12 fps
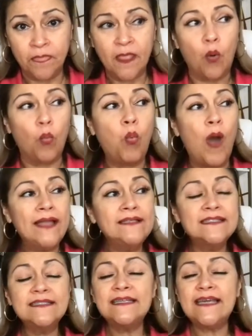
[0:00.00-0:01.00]
when
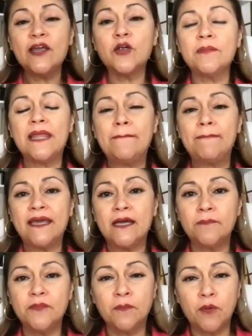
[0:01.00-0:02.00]
does the airplane pick
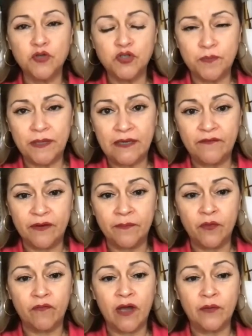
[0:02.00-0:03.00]
up the most speed from the
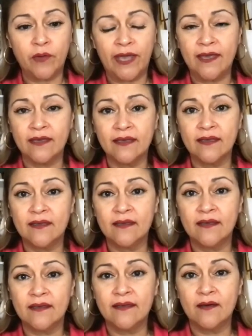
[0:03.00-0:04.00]
runway?
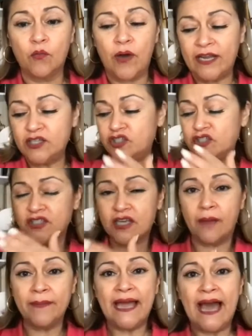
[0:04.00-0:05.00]
When it's just
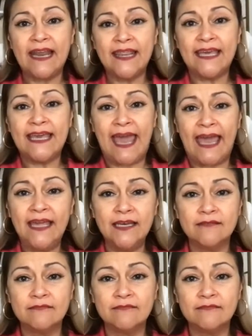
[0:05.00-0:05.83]
coming out of the gate,